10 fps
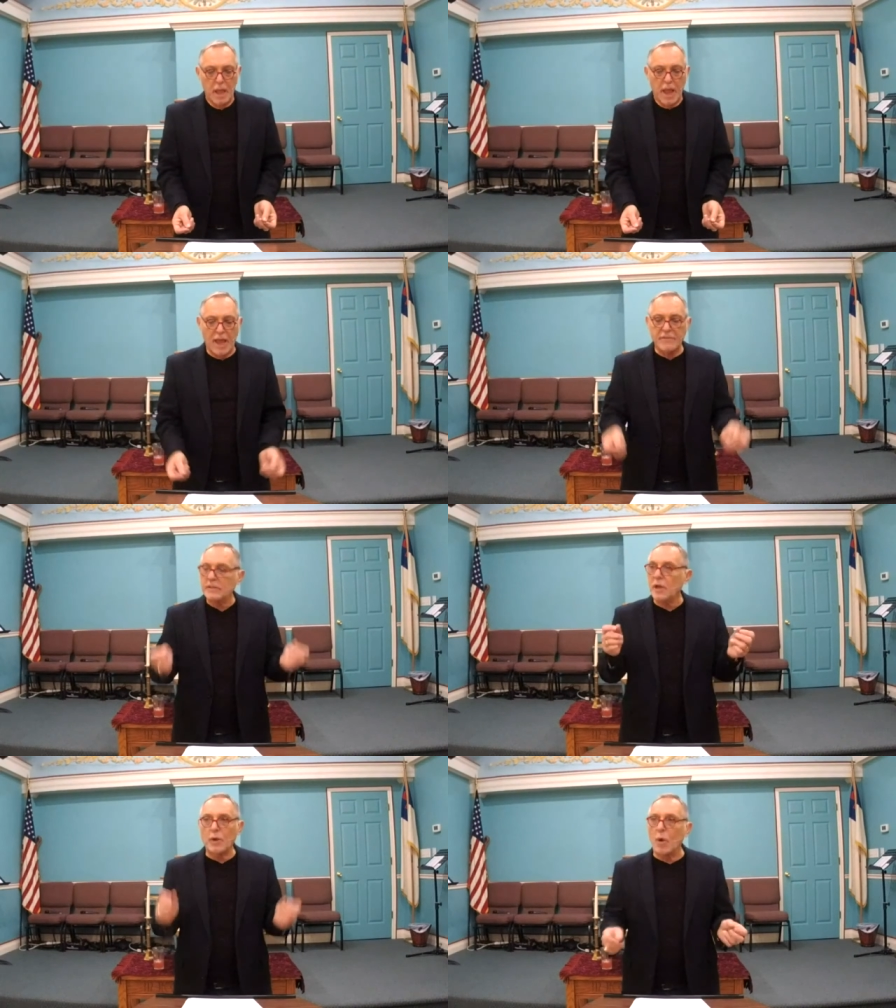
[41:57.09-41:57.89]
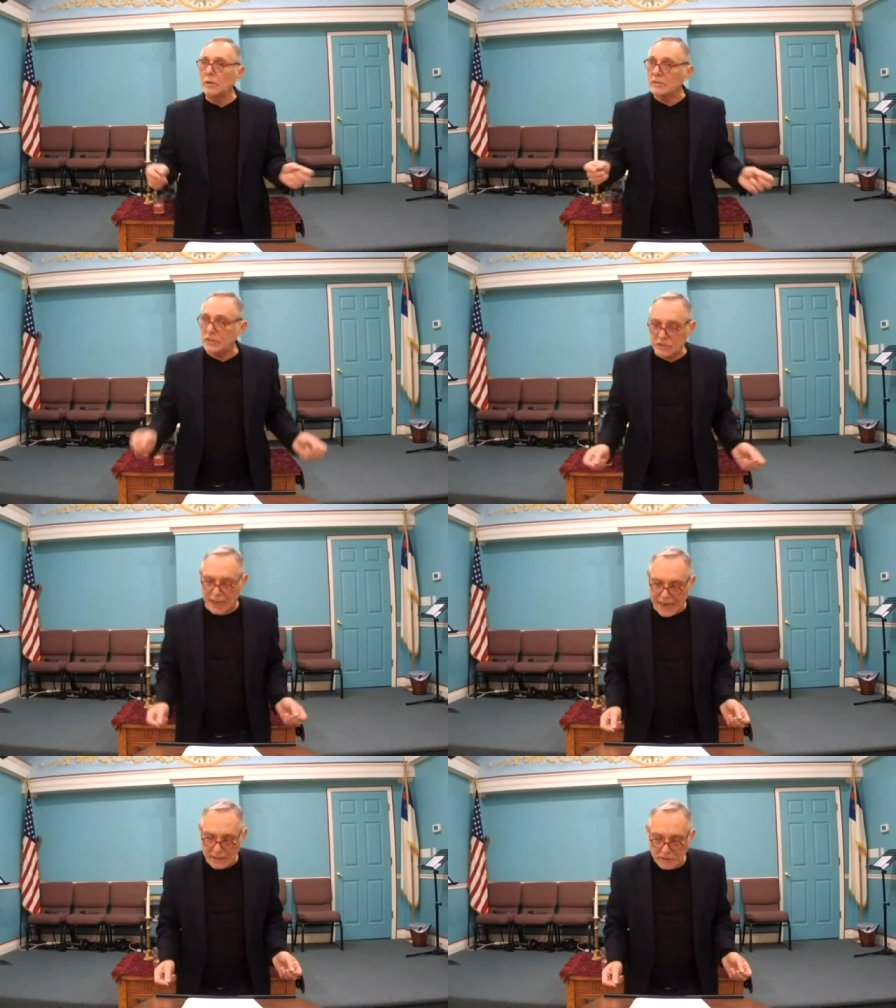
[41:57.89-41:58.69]
Having done all to
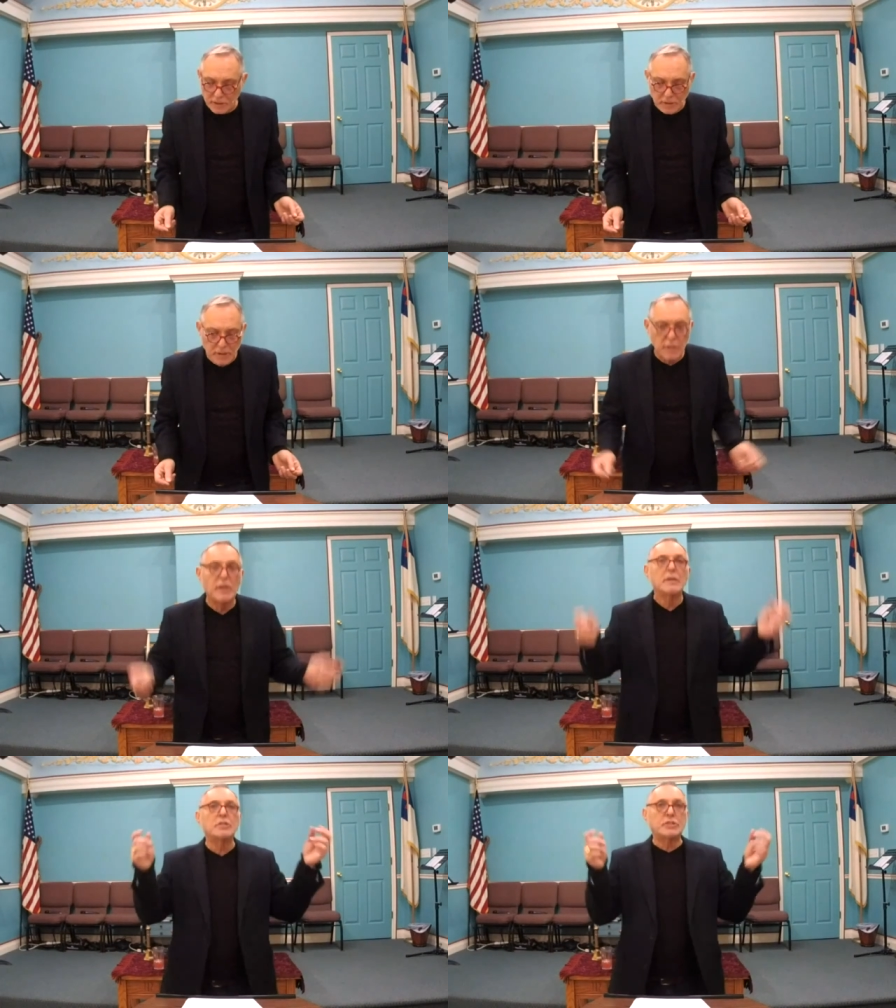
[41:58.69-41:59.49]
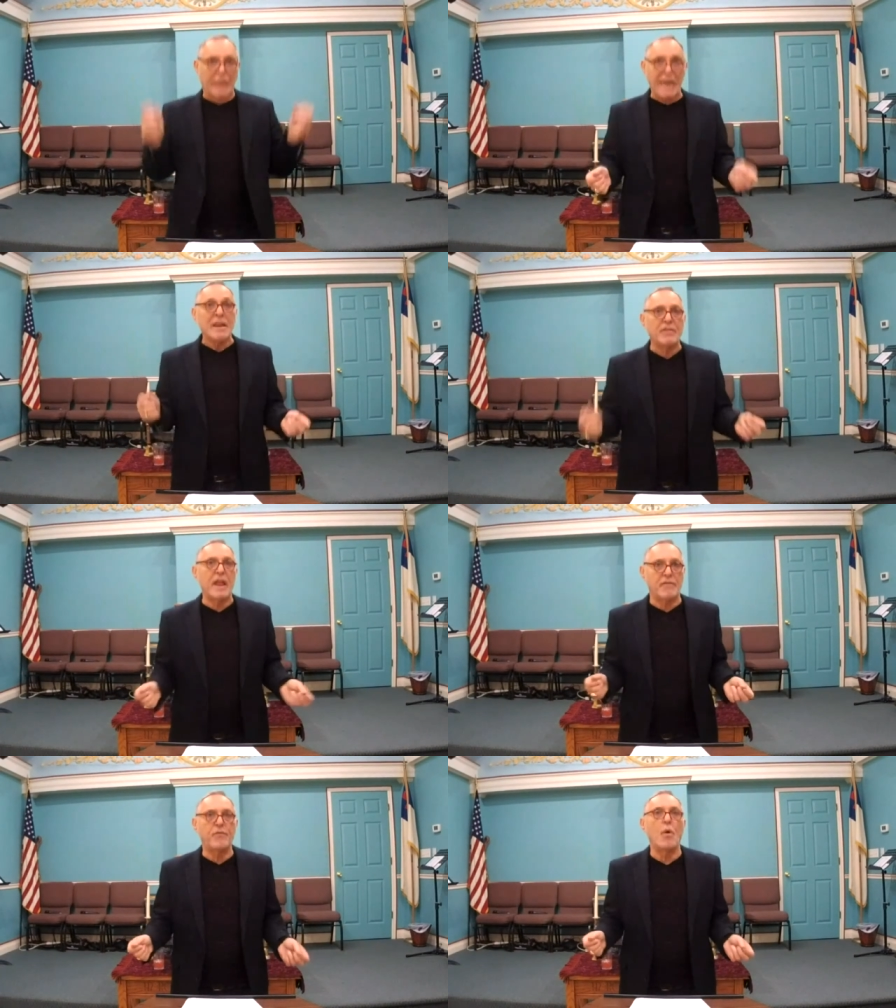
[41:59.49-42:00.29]
stand, stand
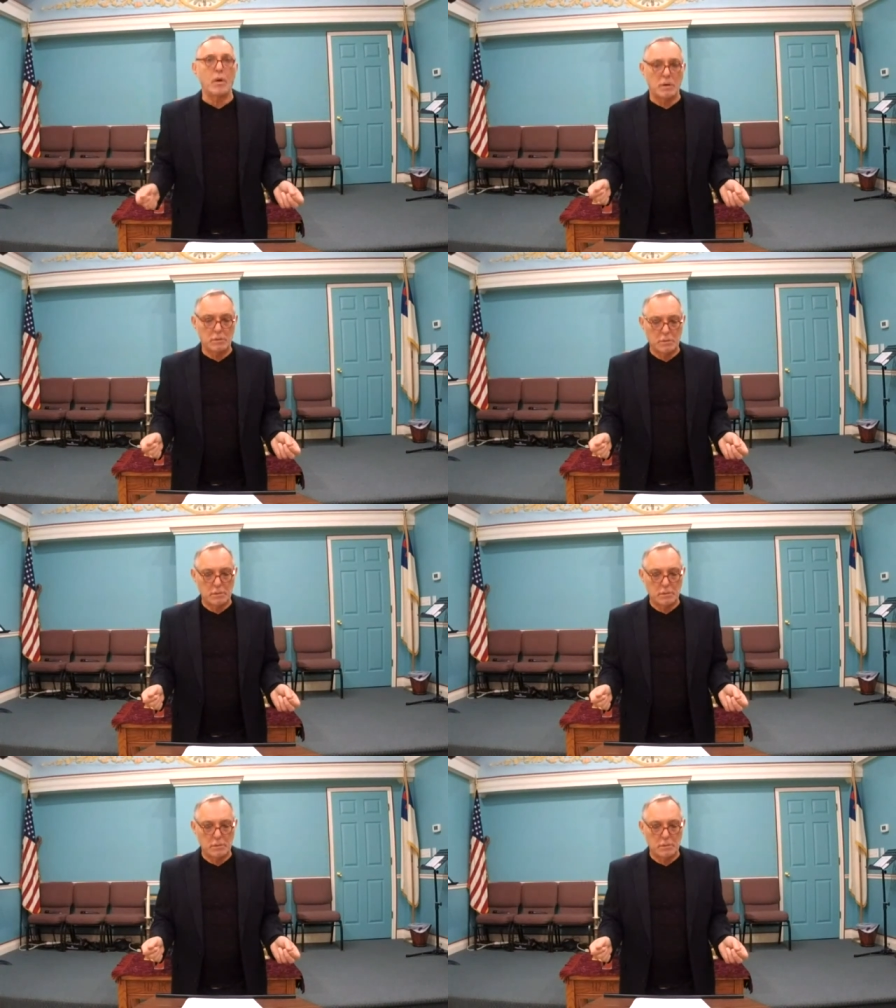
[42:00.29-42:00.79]
therefore.